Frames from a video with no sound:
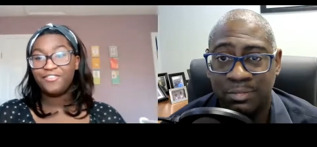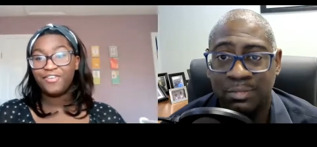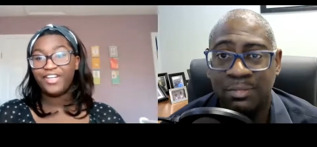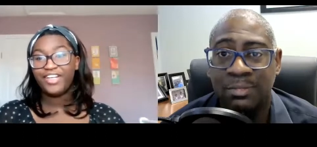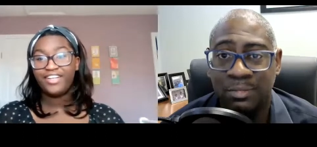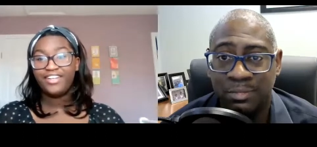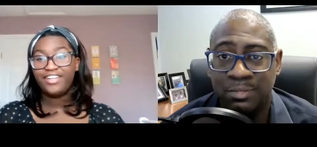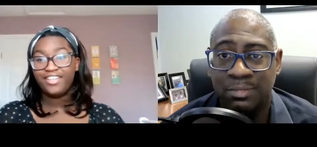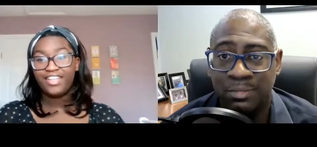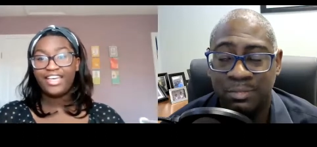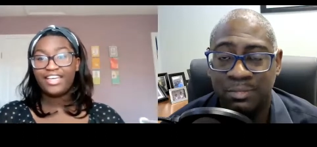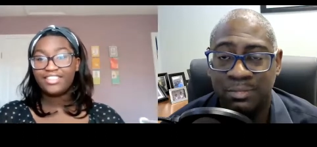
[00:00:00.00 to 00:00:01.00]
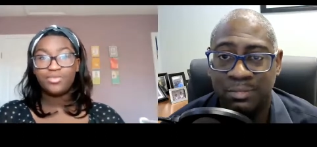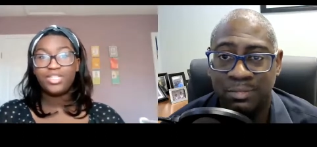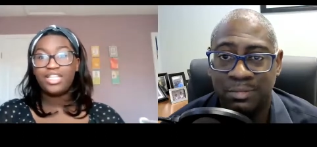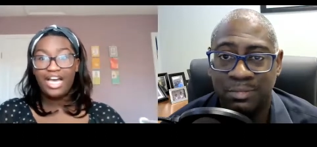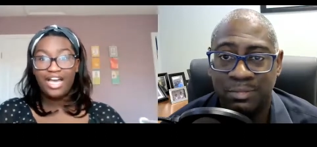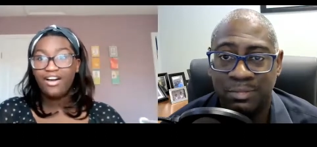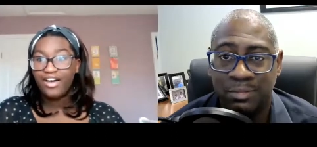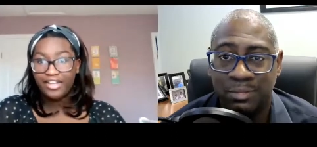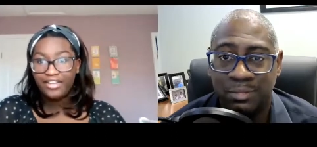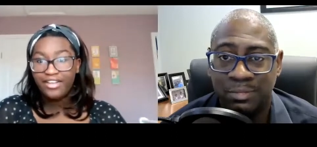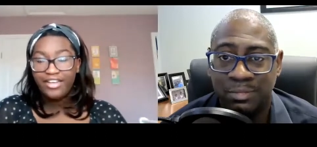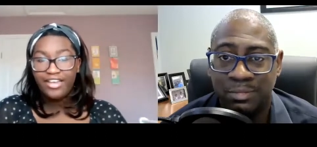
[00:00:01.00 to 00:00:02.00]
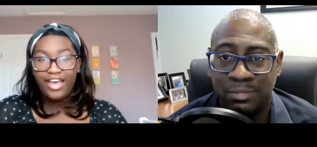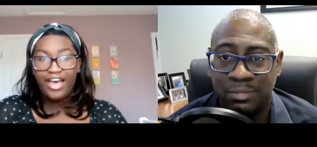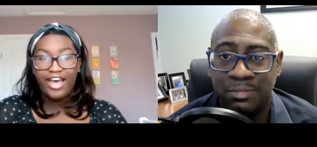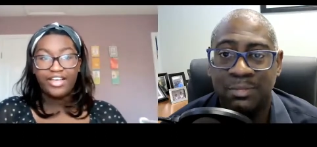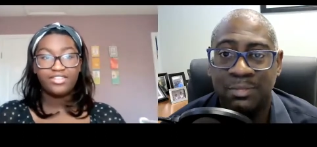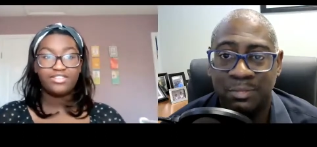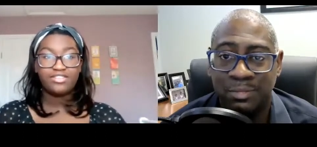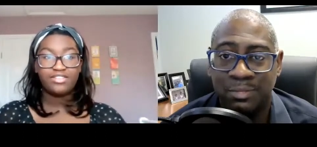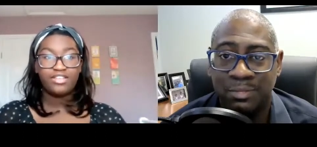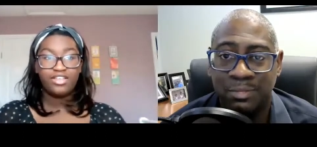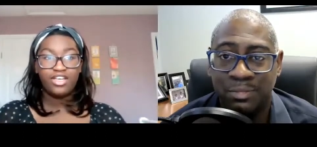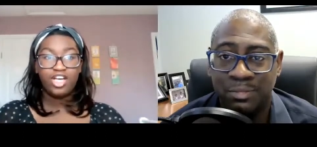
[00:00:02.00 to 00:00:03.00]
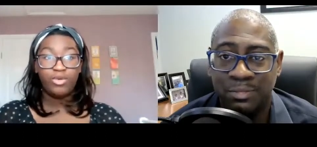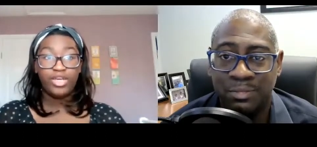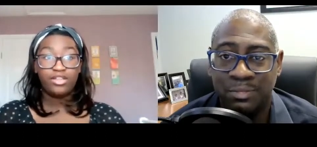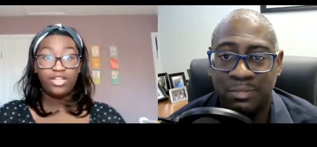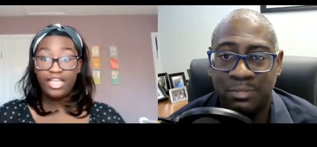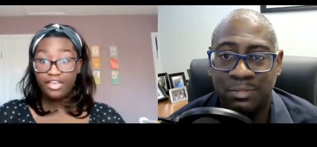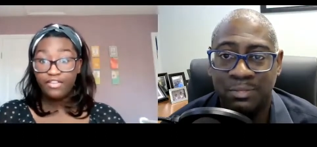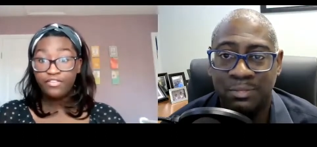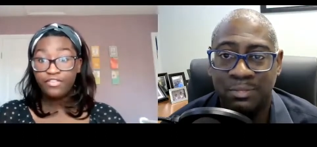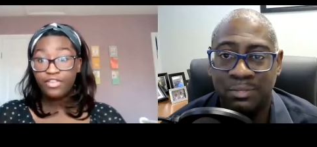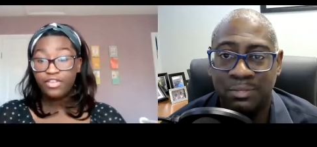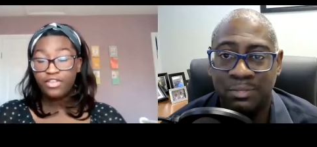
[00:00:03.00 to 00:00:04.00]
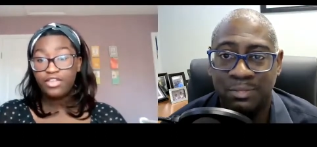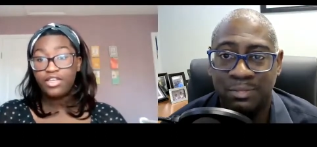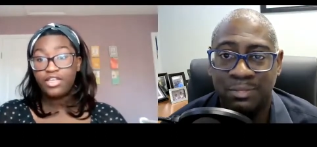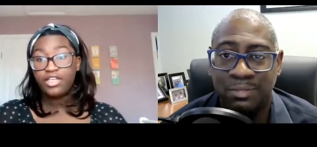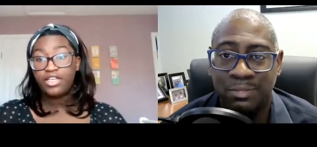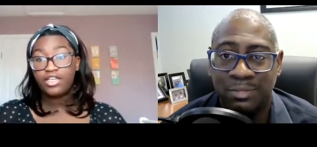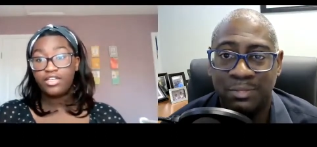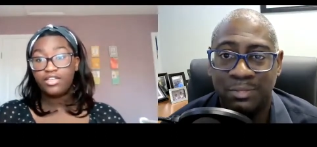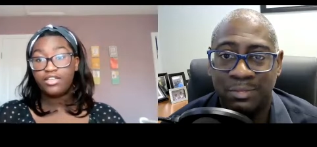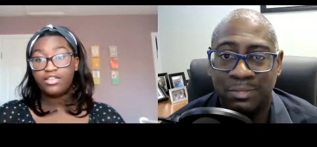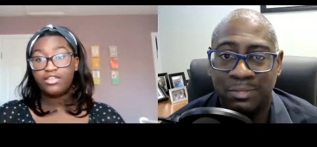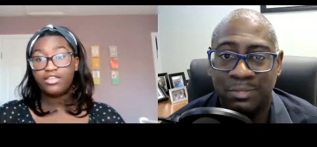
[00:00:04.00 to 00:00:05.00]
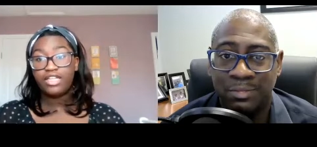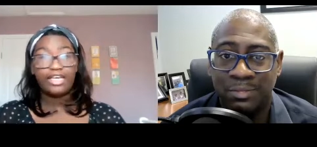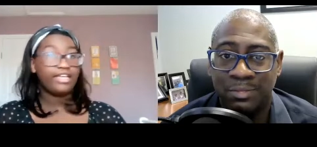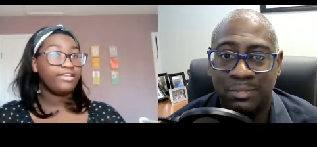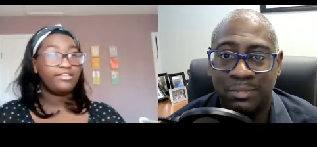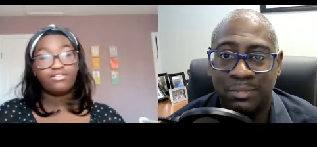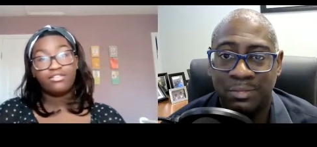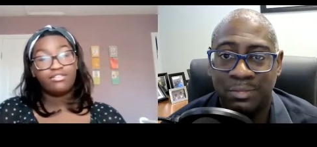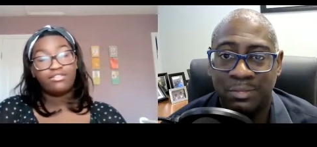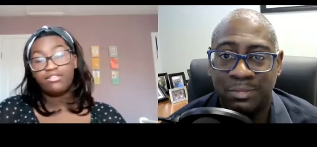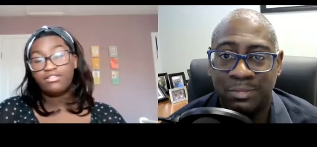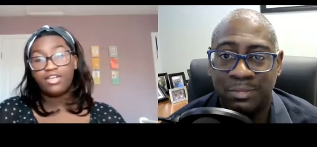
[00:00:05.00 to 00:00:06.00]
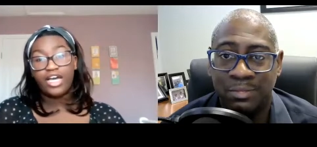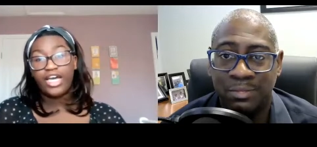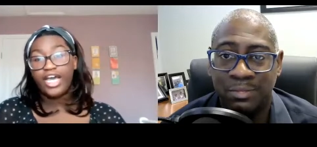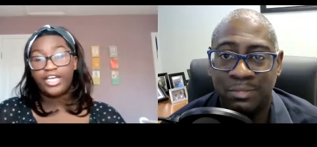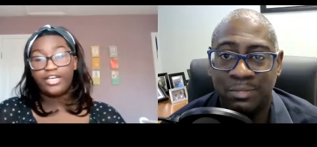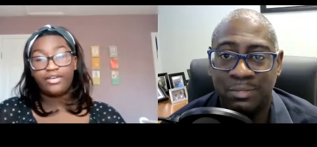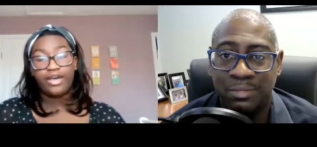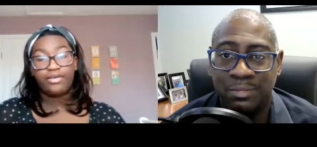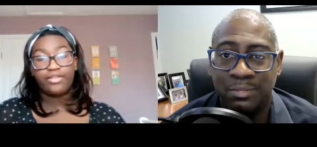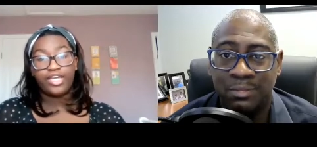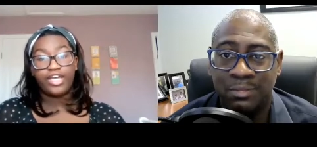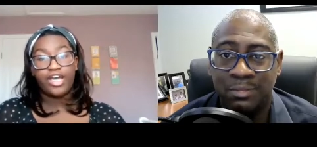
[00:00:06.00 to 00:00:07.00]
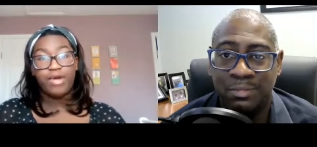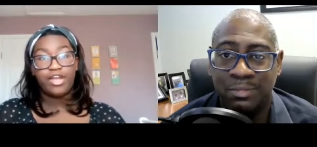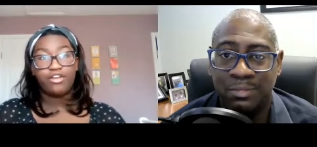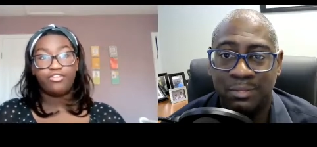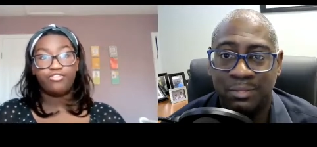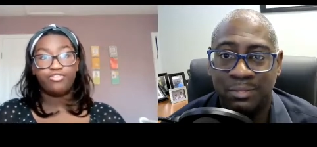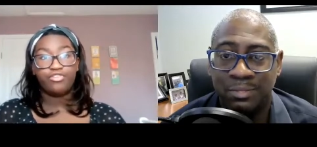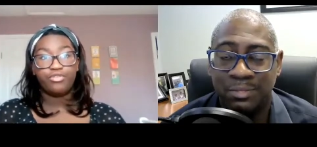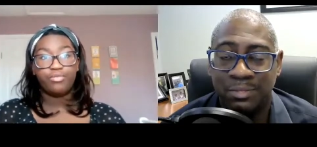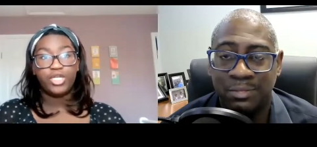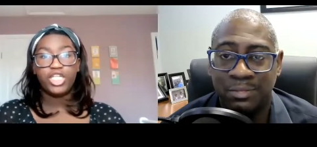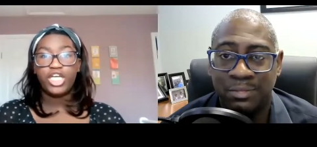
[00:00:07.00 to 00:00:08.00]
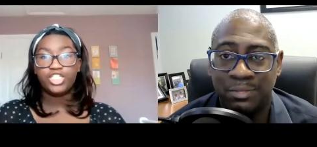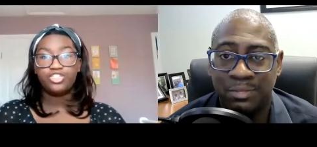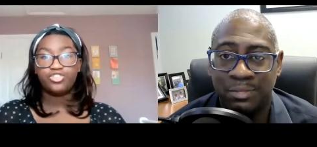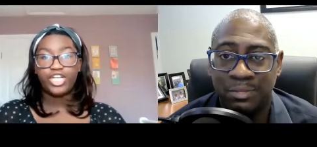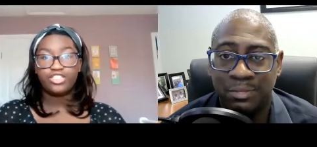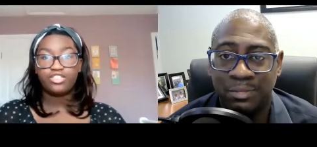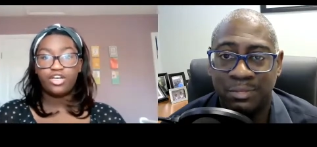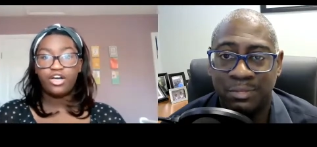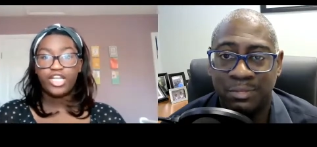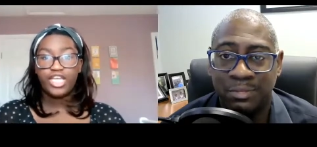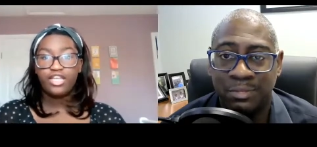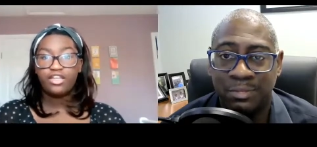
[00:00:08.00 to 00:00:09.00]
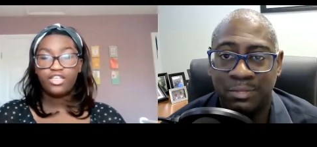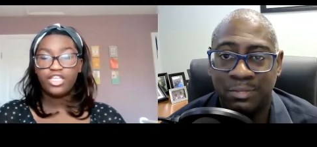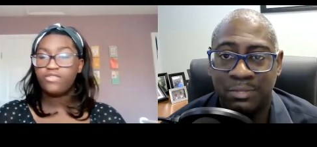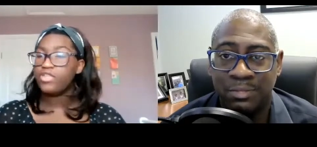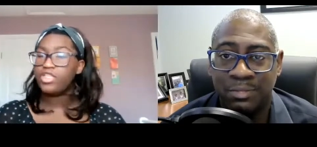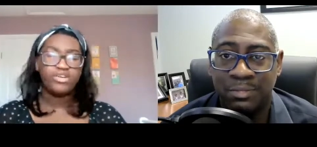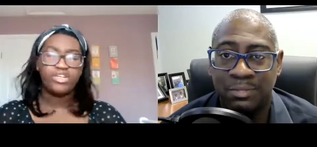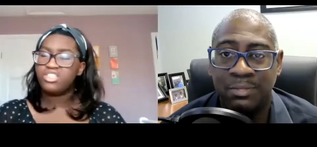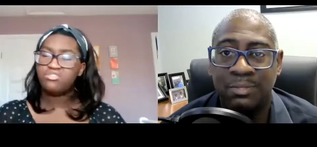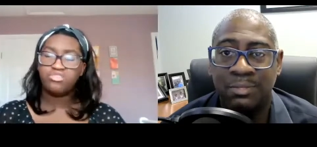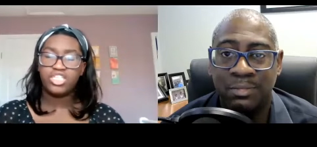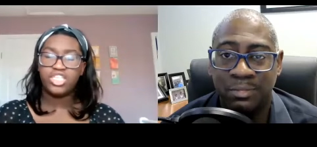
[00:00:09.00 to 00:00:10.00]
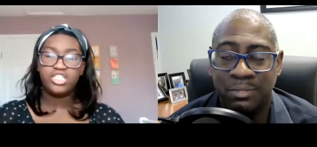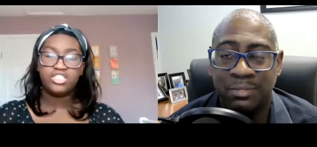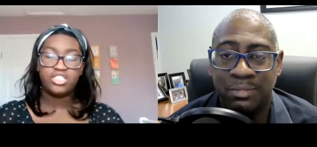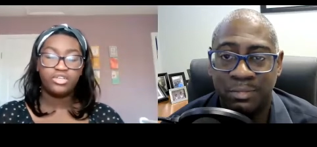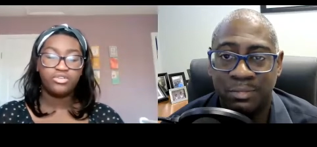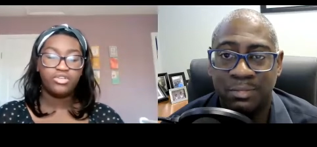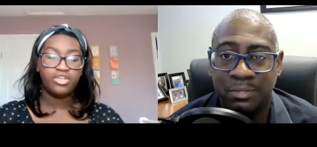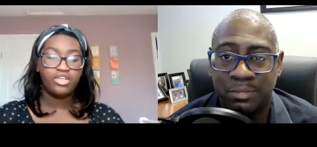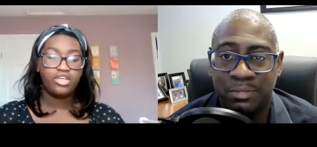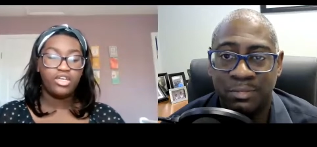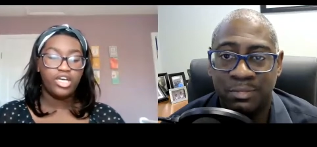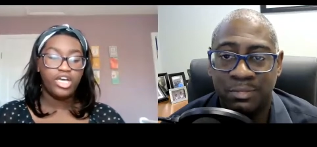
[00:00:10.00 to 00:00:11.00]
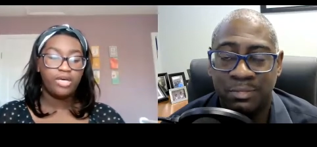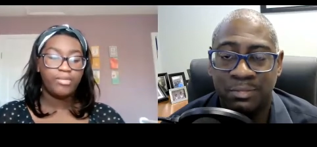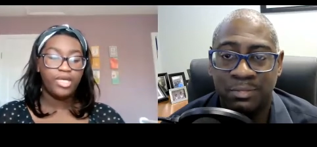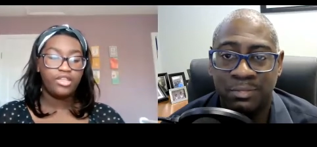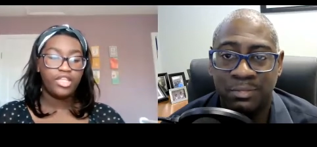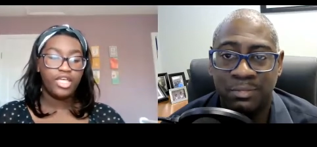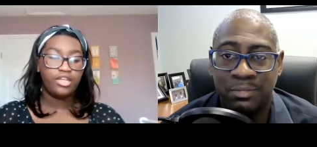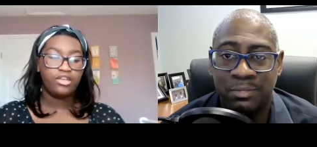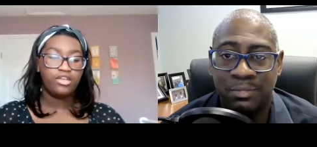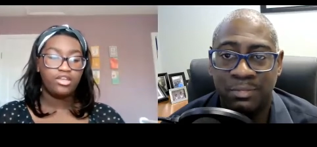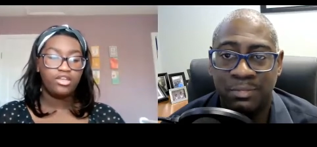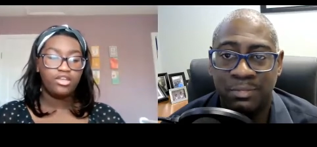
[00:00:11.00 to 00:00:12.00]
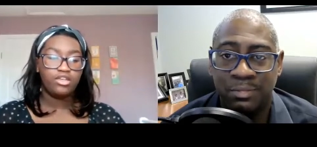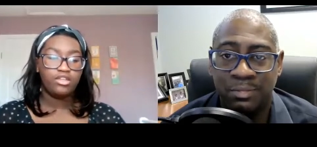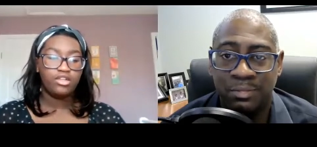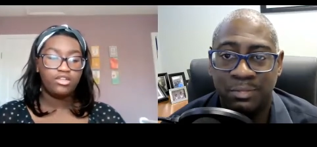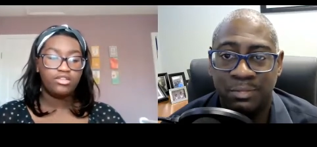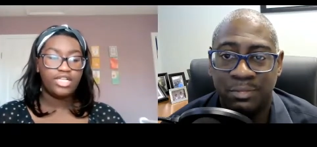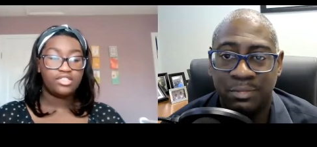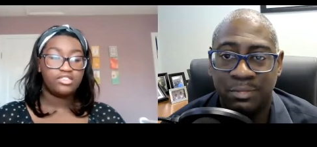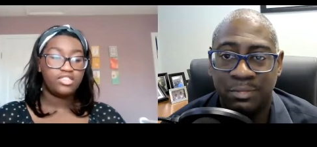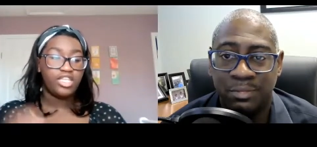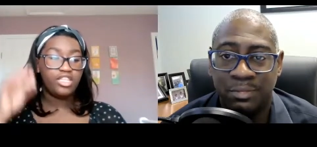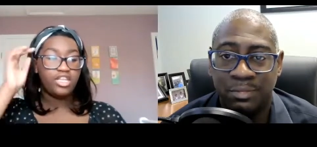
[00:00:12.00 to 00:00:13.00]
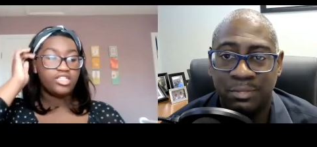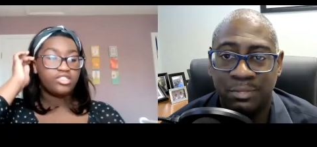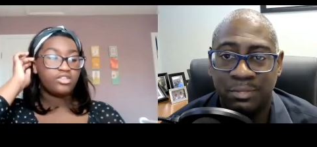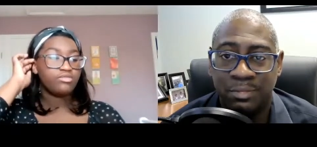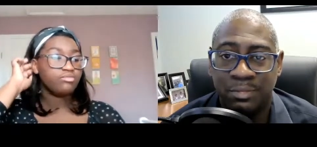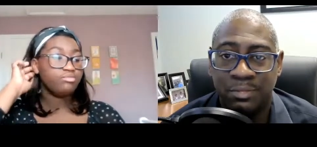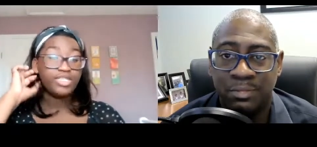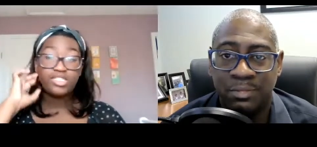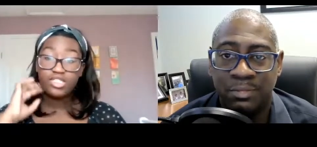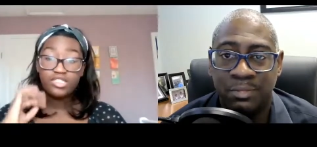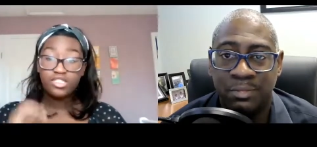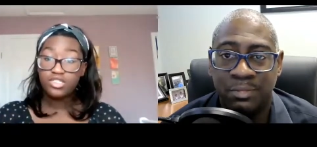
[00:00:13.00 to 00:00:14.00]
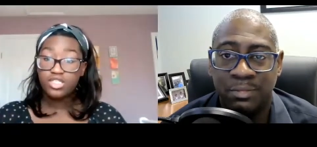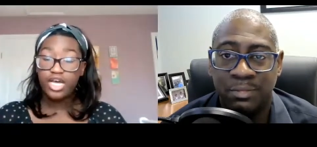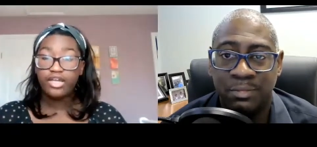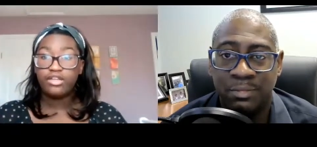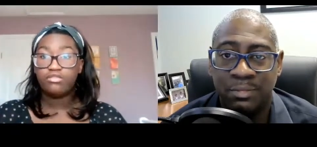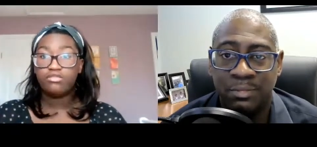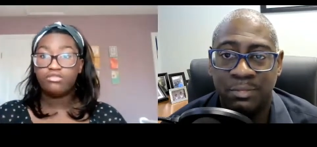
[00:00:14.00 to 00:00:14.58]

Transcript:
Speaker 1: for like to rely on as a way to live, like I I think I might have put a lot of stress on it, even though I didn't really need to. Um, and then not to say that it isn't business and it's not